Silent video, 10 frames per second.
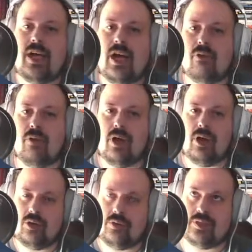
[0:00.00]

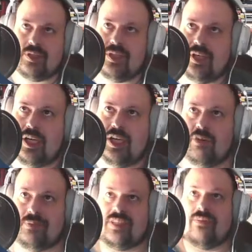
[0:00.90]
around uh,
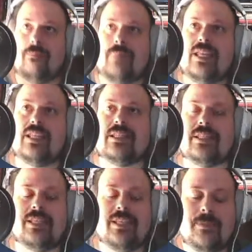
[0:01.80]

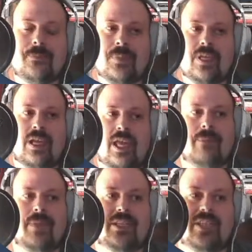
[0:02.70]
observability,
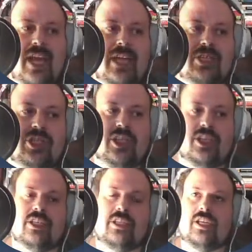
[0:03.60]

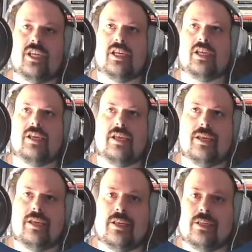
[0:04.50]
remediation,
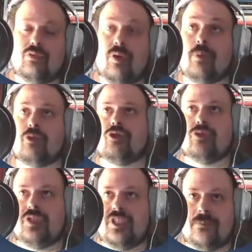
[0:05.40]
and
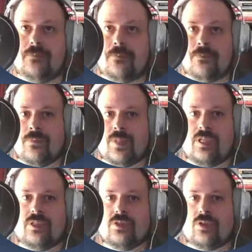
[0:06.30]
troubleshooting.
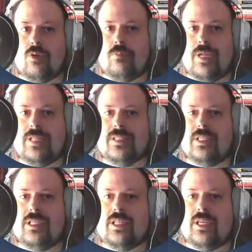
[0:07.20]
So
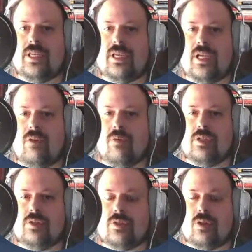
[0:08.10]
basically I
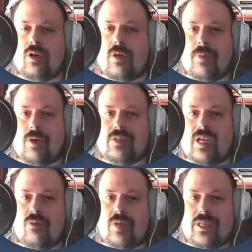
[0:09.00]
want to talk about
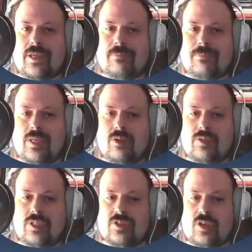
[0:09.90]
how we can
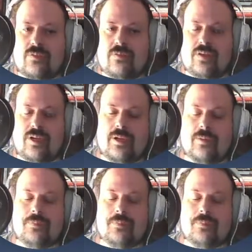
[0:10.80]
build a sort of a uh,